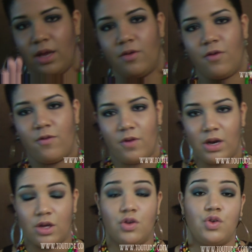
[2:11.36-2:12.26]
in
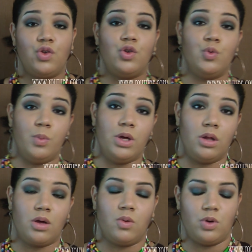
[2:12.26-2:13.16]
finish to
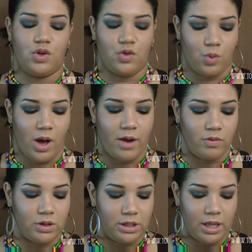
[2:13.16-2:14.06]
Milk, which is why I
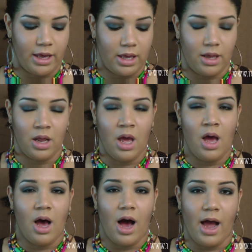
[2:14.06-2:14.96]
really like it.
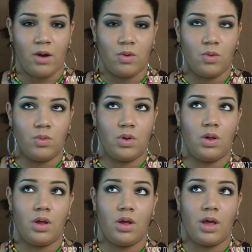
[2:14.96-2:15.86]
I don't
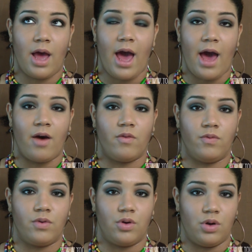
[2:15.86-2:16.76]

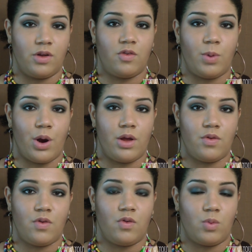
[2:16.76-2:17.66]
have good
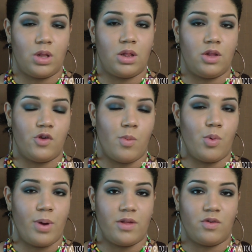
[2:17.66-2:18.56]
experiences with the
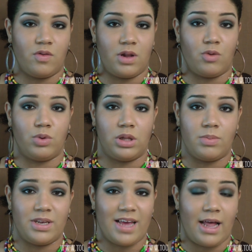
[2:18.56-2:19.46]
jumbo pencils that are really
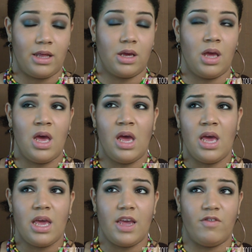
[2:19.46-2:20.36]
metallic.
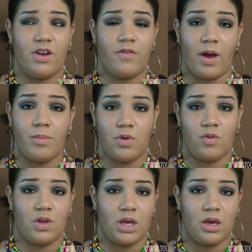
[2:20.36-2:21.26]
Even if I'm
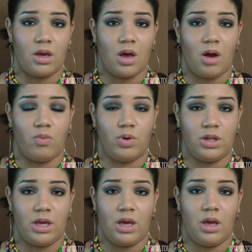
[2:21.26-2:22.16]
using a
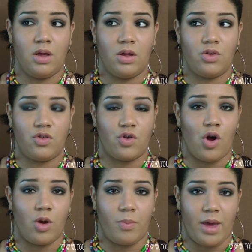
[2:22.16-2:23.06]
really
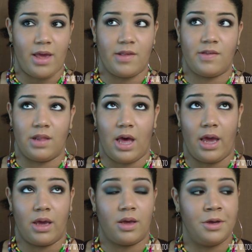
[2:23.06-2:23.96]
strong base
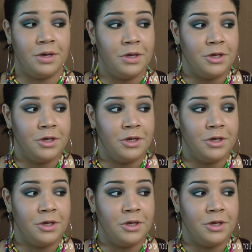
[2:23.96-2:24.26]
like,